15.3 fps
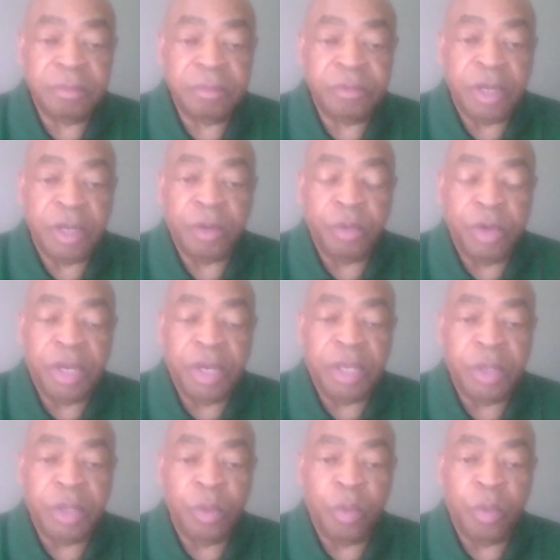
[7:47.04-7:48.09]
There
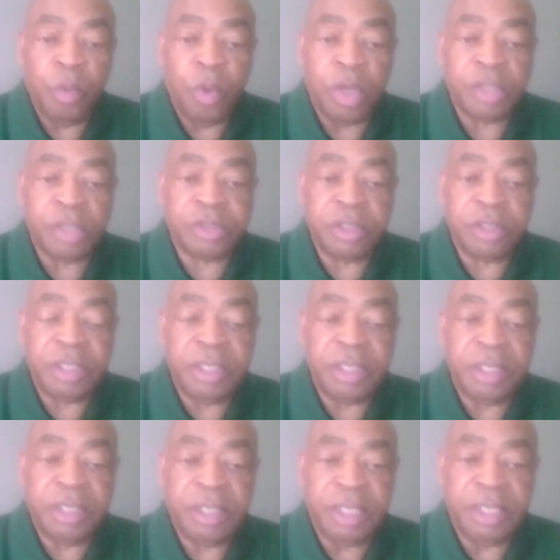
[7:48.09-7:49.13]
really wasn't any